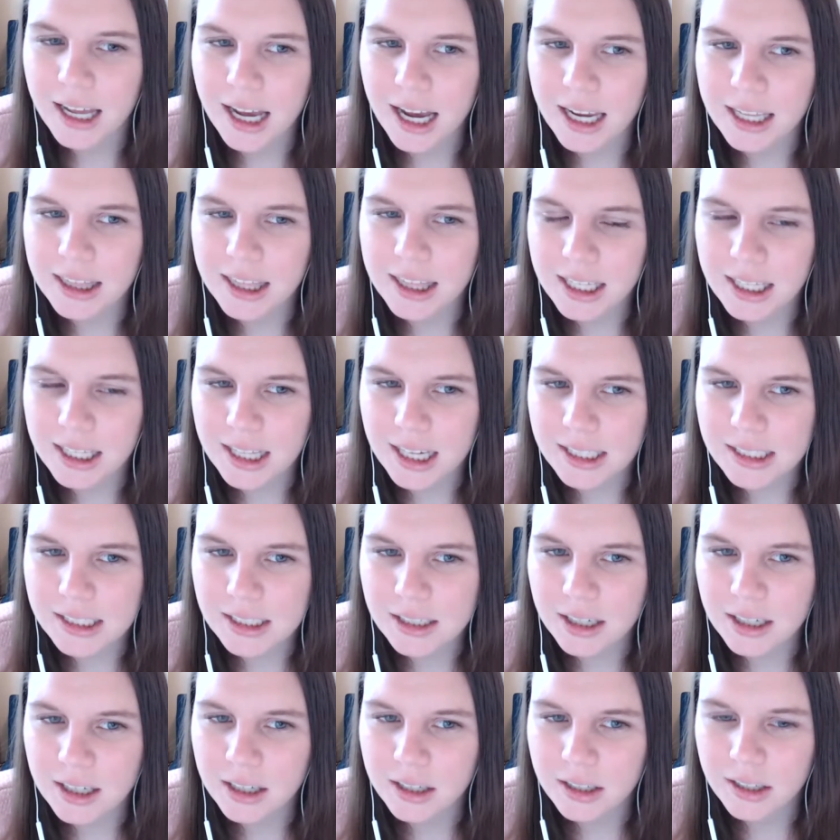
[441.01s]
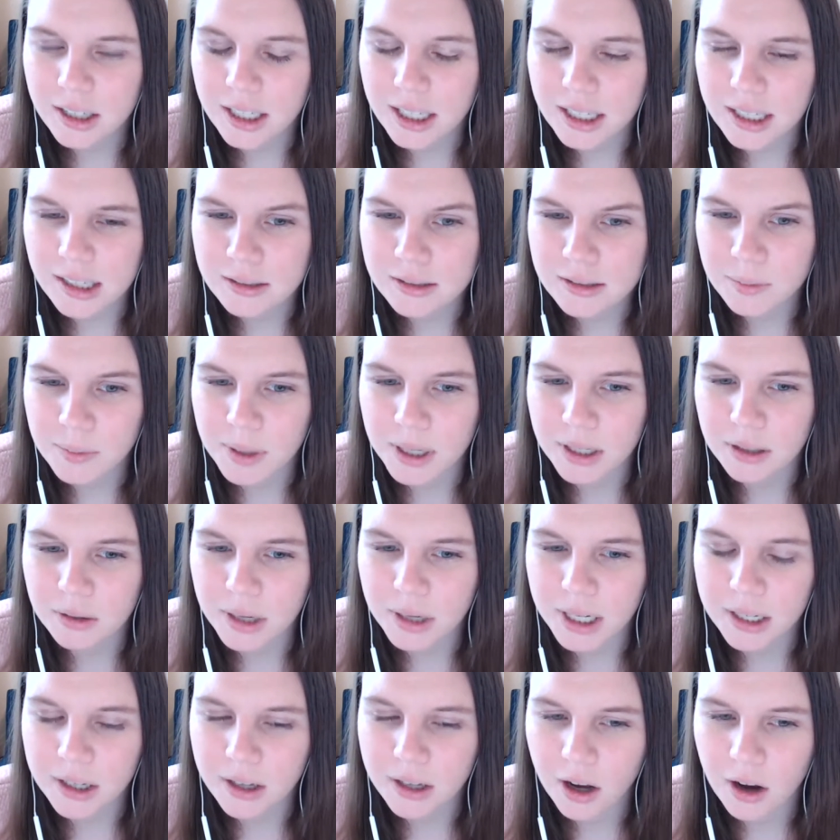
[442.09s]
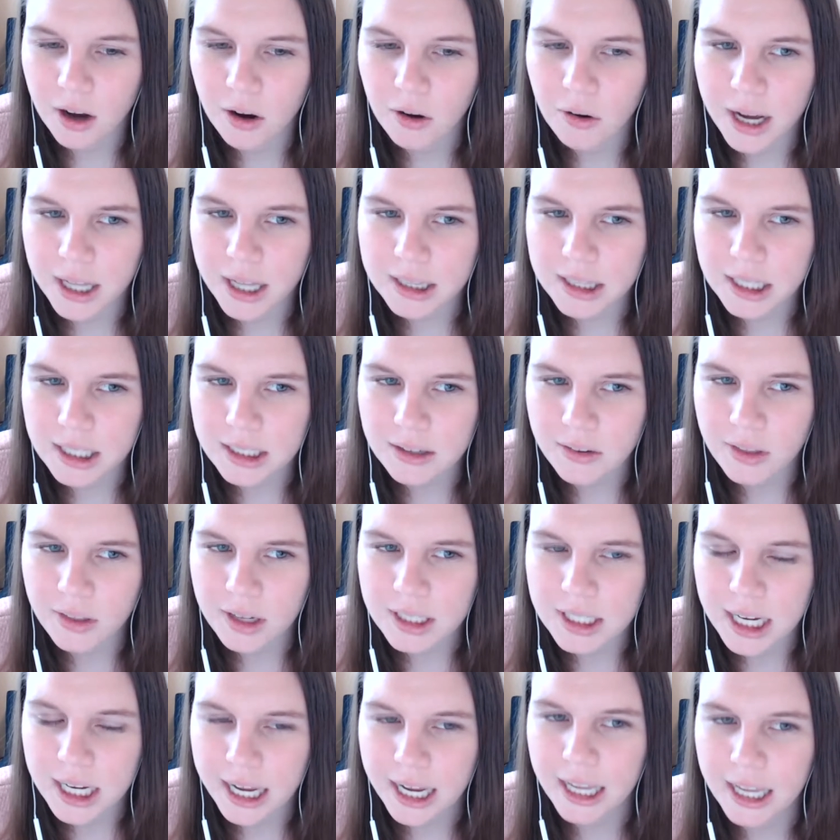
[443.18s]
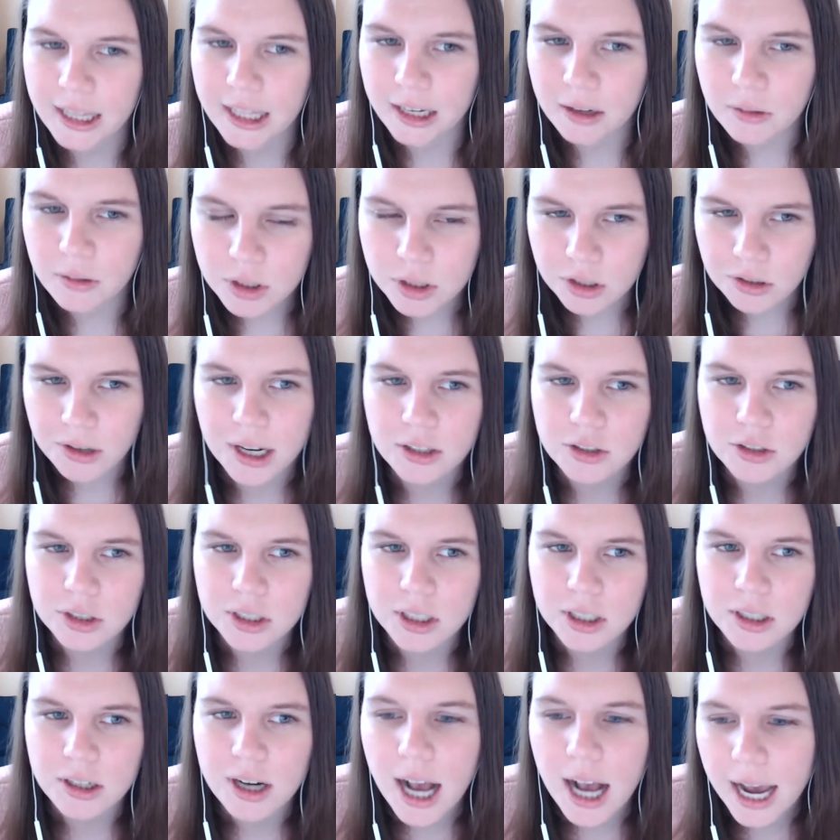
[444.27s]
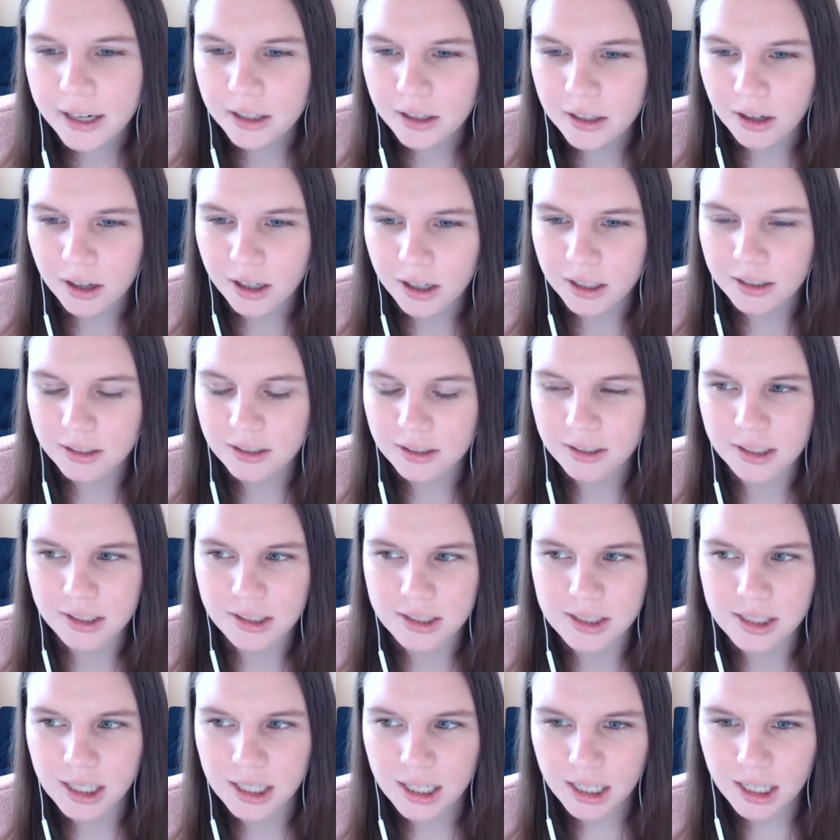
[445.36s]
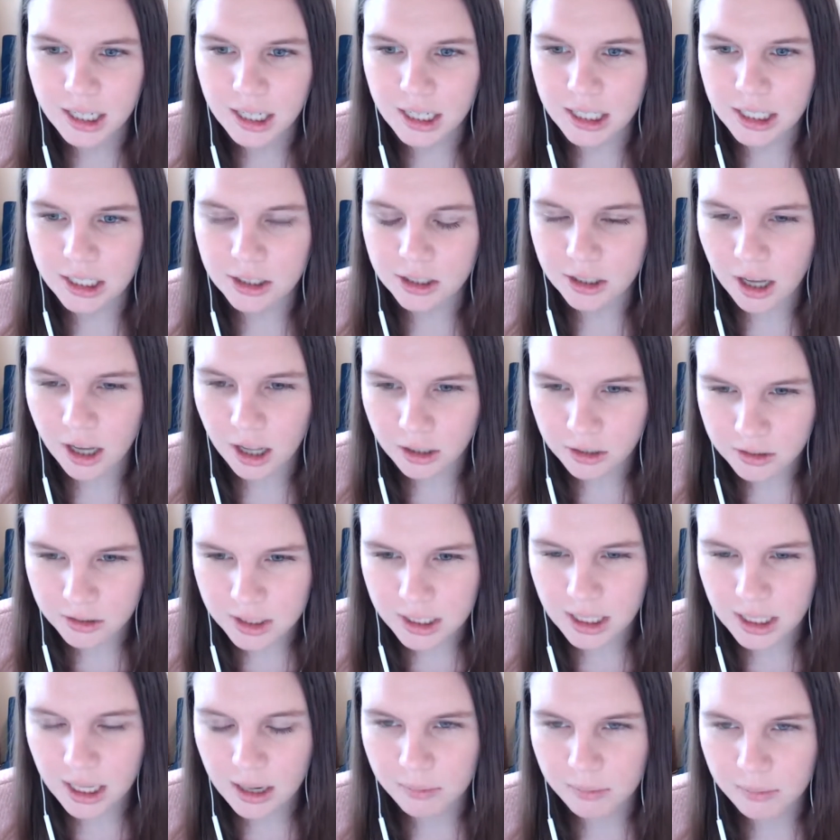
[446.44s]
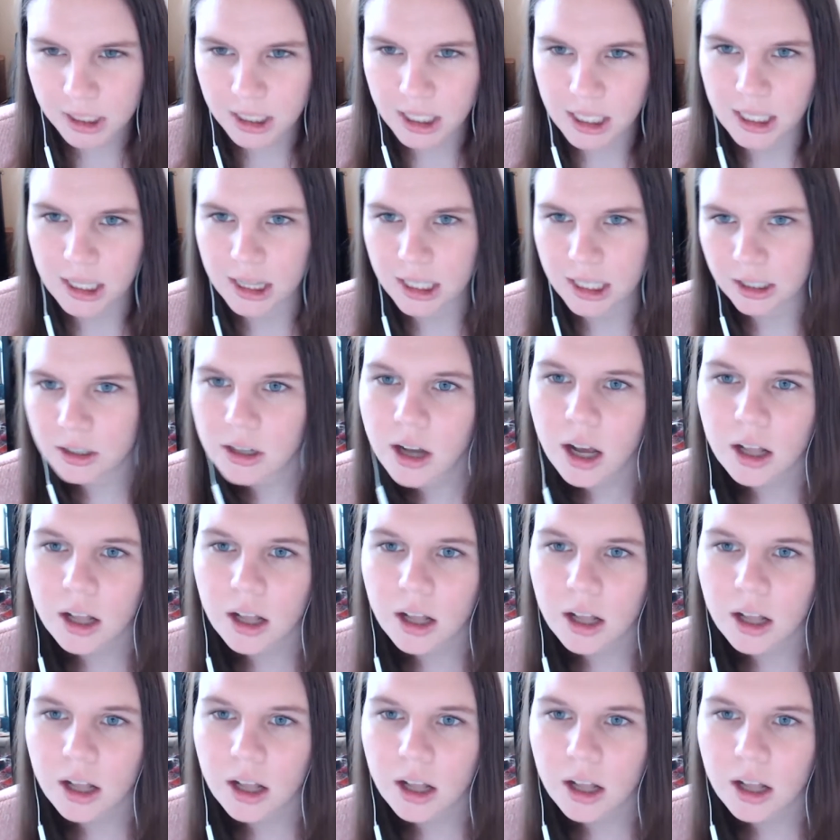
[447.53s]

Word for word: i think that's a like that's a better way to go at the end of the day like oh once you actually hired on because you're not losing that money they're right.